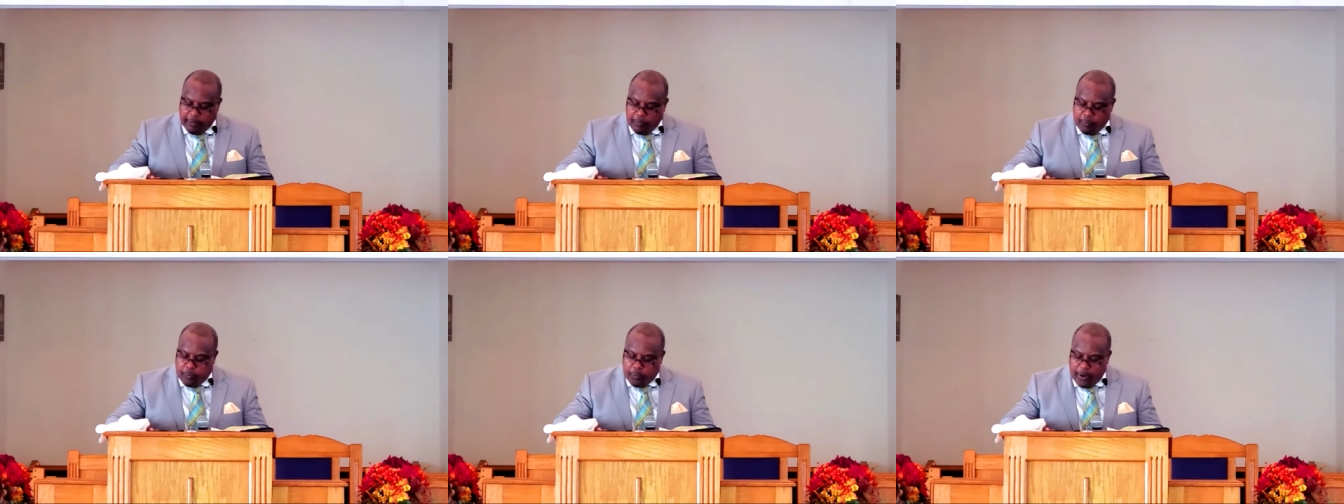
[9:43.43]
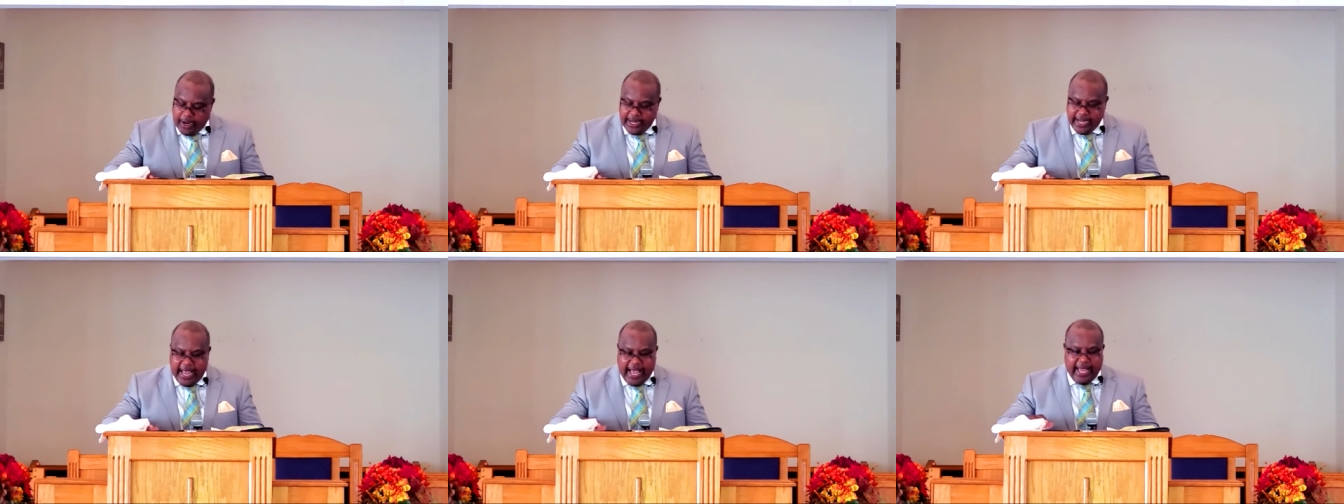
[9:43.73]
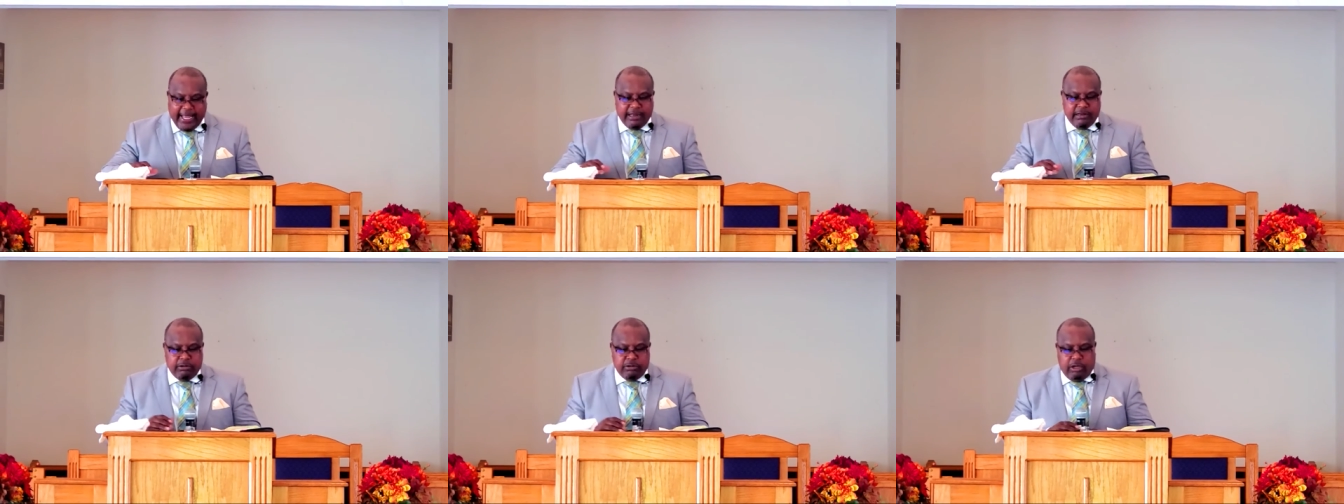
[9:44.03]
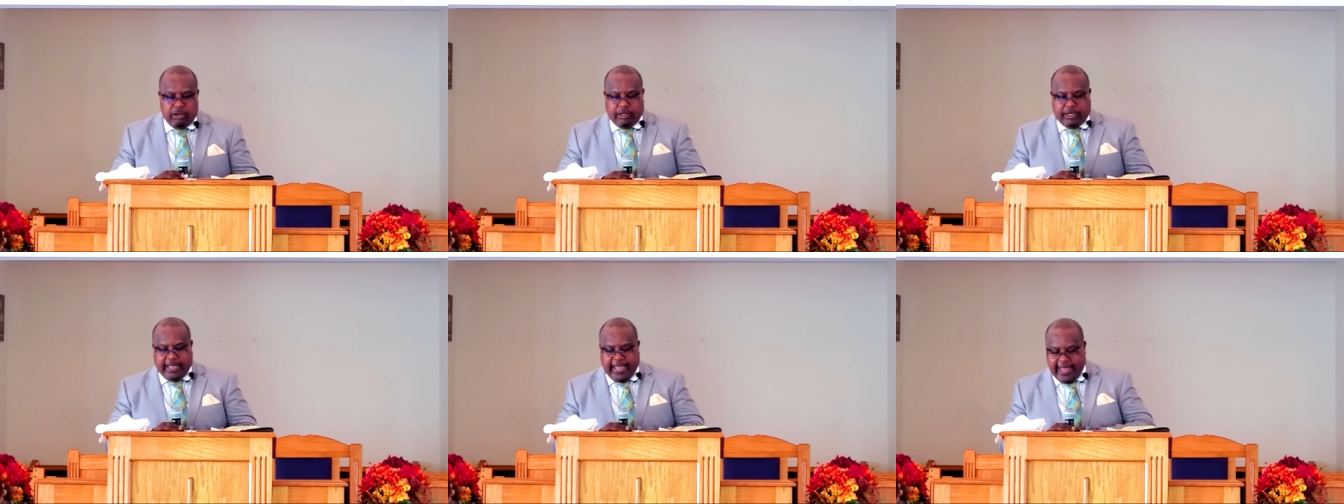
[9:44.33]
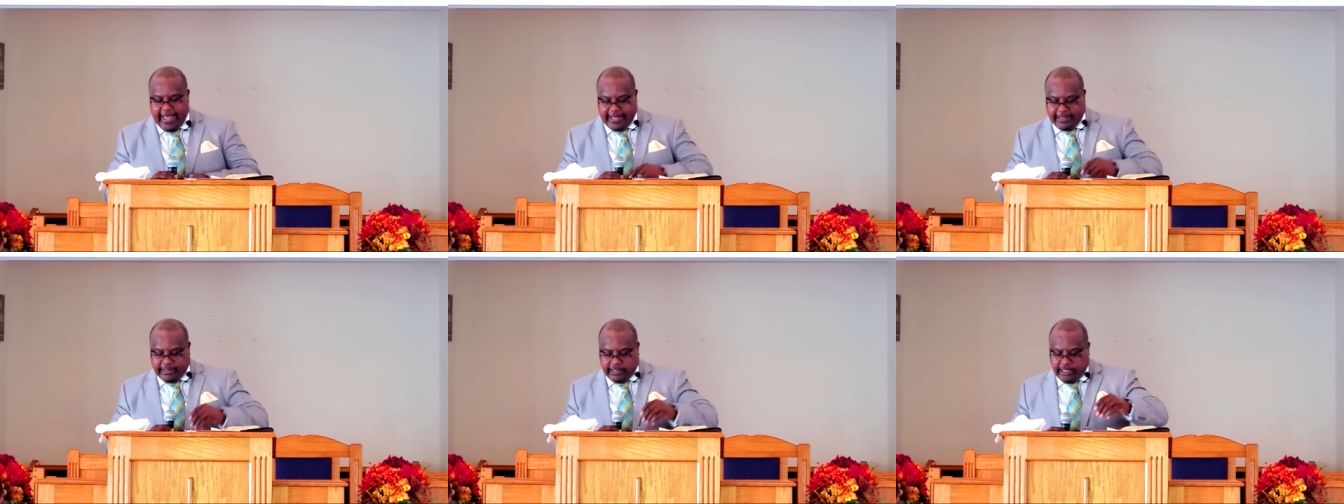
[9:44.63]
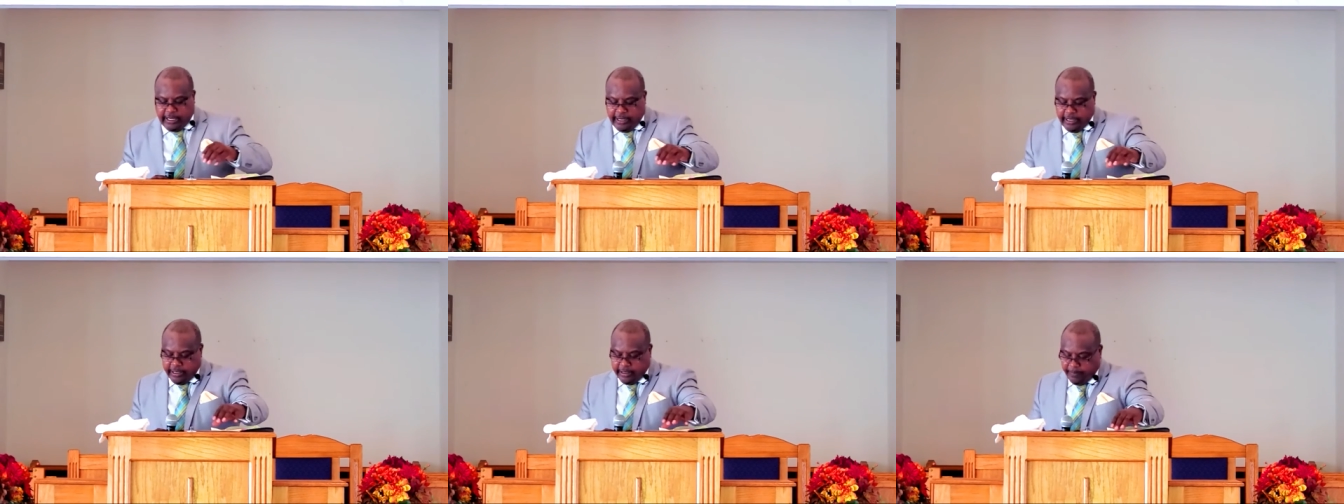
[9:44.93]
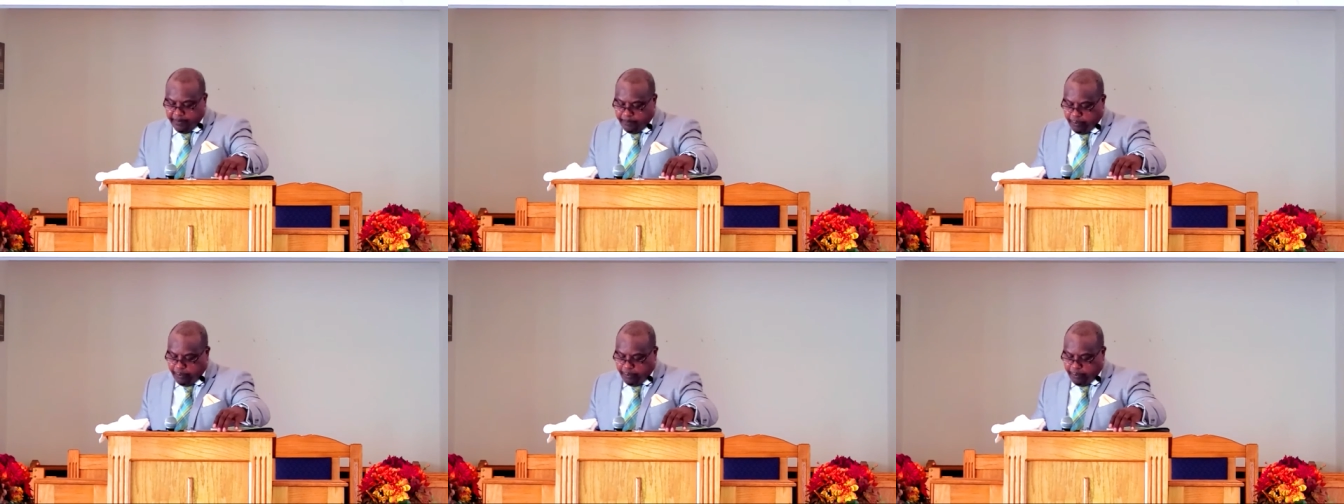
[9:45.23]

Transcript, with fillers: When I look at